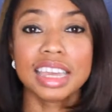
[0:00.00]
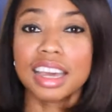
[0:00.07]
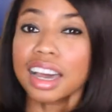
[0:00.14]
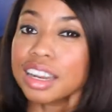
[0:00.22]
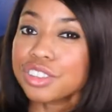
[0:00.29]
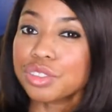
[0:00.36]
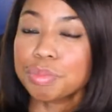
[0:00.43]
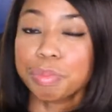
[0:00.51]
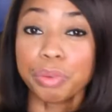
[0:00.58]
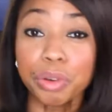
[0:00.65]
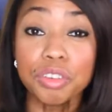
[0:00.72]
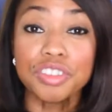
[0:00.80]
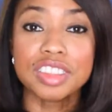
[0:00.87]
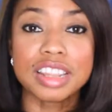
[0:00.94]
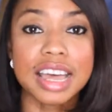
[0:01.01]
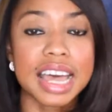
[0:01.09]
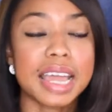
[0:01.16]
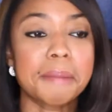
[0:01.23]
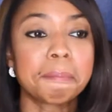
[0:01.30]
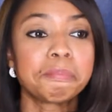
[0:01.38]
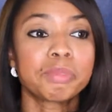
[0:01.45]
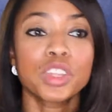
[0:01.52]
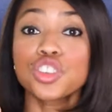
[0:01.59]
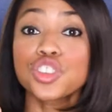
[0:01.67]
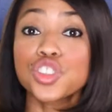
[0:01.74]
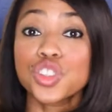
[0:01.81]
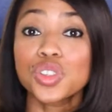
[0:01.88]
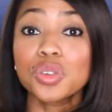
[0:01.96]
And God has proven that
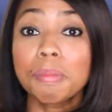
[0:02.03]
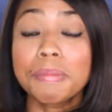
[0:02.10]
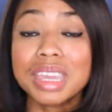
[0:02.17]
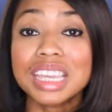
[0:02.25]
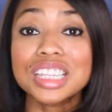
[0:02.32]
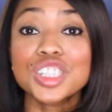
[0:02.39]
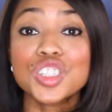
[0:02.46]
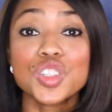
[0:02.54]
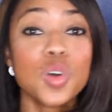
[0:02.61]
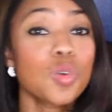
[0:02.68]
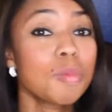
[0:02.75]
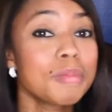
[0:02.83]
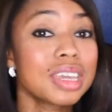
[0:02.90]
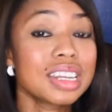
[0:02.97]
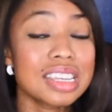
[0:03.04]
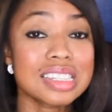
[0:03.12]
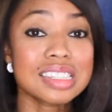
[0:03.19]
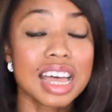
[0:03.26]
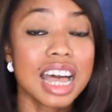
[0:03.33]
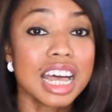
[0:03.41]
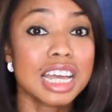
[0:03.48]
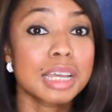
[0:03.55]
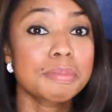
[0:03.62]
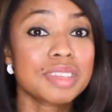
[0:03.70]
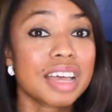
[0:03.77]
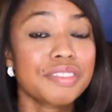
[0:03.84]
to me so many times.